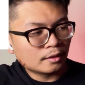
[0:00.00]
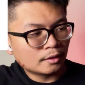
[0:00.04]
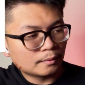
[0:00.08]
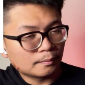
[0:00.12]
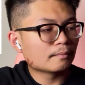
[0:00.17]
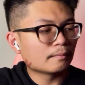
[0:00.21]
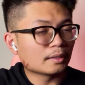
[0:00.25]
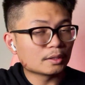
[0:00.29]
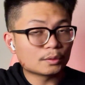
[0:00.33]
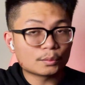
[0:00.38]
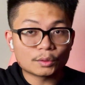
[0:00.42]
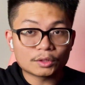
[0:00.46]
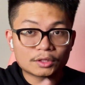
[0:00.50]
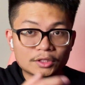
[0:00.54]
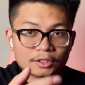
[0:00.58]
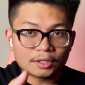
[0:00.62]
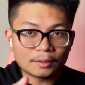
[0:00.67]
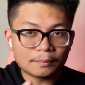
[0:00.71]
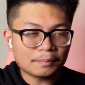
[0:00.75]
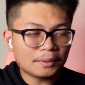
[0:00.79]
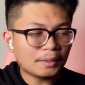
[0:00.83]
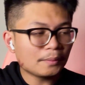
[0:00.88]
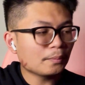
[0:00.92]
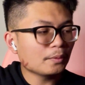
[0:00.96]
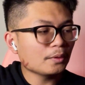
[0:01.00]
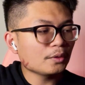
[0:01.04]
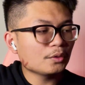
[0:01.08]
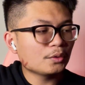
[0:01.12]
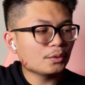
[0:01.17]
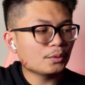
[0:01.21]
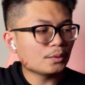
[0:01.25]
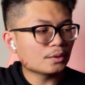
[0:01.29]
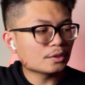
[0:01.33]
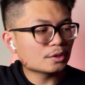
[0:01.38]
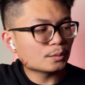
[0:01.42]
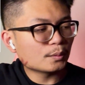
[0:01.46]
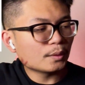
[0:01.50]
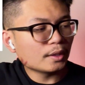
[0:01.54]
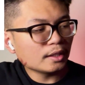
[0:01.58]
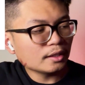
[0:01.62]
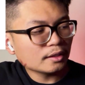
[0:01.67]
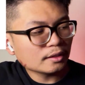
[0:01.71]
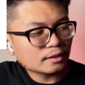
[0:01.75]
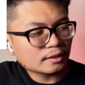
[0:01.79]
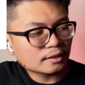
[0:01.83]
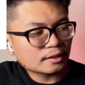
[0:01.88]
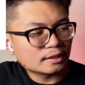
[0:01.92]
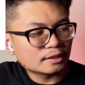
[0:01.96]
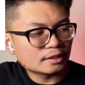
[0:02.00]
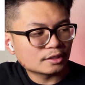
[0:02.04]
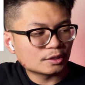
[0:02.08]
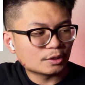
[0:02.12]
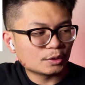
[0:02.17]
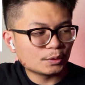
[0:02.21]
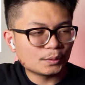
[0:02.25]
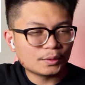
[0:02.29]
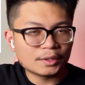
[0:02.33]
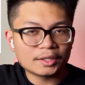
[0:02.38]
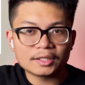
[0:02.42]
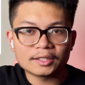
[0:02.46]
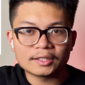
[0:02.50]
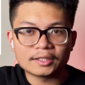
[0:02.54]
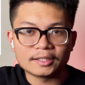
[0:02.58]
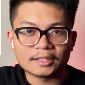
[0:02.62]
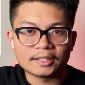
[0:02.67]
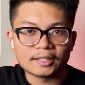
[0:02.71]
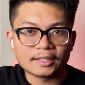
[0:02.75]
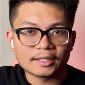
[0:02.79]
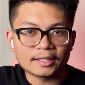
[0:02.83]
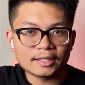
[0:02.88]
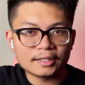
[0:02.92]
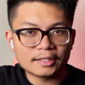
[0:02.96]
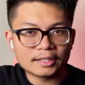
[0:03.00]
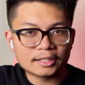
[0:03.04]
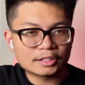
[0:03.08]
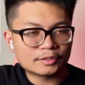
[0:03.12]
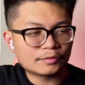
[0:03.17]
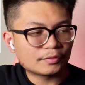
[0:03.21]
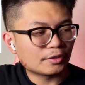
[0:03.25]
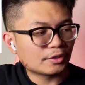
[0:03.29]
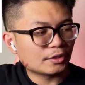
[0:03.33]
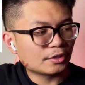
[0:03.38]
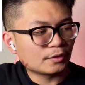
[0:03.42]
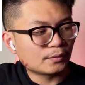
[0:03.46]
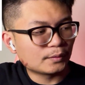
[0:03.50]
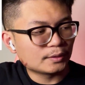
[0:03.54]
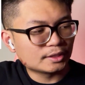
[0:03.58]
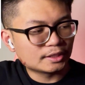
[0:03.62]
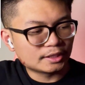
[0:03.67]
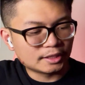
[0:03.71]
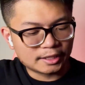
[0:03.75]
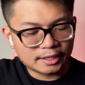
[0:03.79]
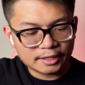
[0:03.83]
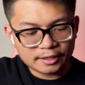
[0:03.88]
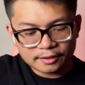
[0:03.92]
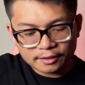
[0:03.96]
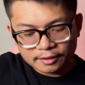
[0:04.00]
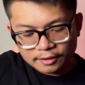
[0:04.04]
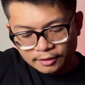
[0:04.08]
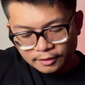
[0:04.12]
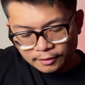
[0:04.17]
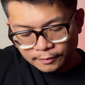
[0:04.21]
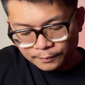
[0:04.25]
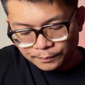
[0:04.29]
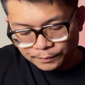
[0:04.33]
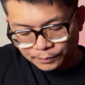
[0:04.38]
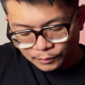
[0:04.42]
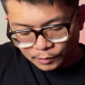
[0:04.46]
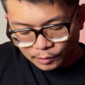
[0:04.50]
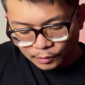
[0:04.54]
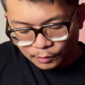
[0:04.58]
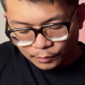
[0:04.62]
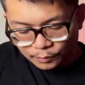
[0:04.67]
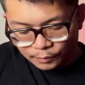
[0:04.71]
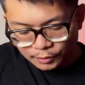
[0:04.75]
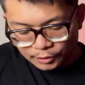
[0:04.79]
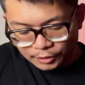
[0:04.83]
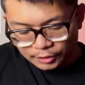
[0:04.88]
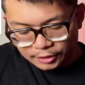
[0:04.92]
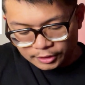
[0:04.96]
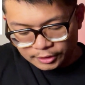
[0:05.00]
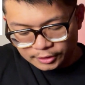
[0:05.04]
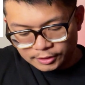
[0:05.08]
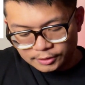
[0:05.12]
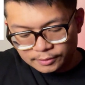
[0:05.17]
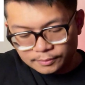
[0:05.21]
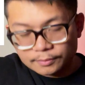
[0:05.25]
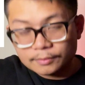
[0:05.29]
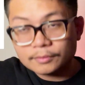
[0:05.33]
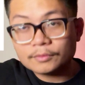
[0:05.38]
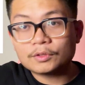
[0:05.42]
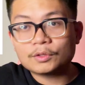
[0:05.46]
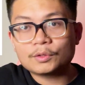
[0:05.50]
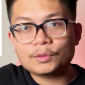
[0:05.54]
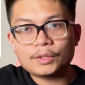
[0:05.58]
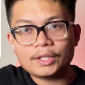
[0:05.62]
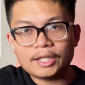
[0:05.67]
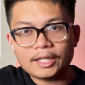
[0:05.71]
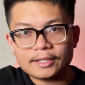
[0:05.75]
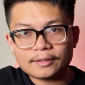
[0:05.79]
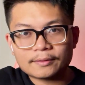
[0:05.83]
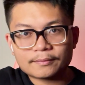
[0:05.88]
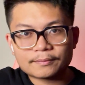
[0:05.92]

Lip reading: But what some people do as well is doing the index finger once again. We just do that.